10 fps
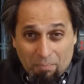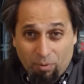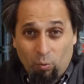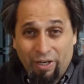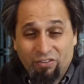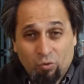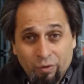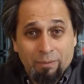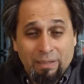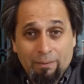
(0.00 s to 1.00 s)
but when
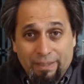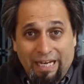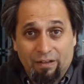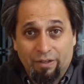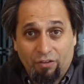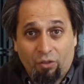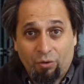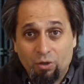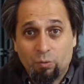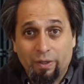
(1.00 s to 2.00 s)
three beam down and the
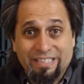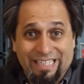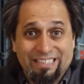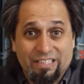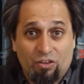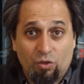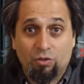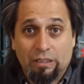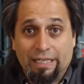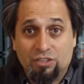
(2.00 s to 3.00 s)
third one is Ensign
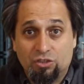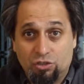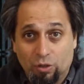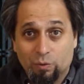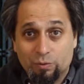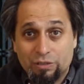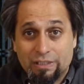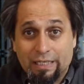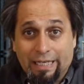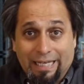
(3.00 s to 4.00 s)
Third Class Jones
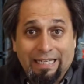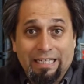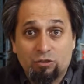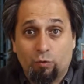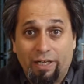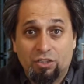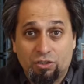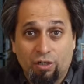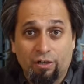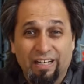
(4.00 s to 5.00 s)
in his red
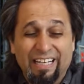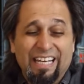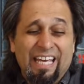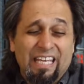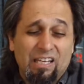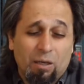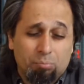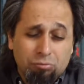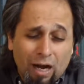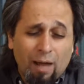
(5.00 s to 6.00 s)
shirt, you
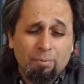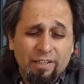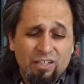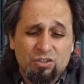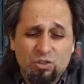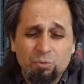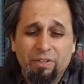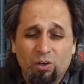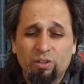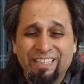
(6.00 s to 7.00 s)
could probably assume
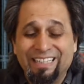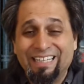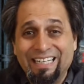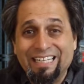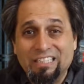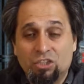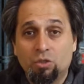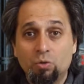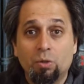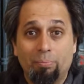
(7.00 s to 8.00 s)
they're only going to need
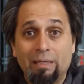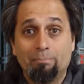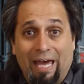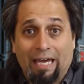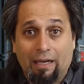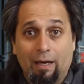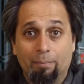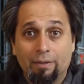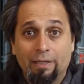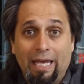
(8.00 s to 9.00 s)
two to beam back
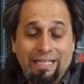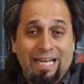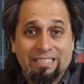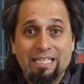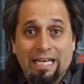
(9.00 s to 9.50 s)
up. And that's a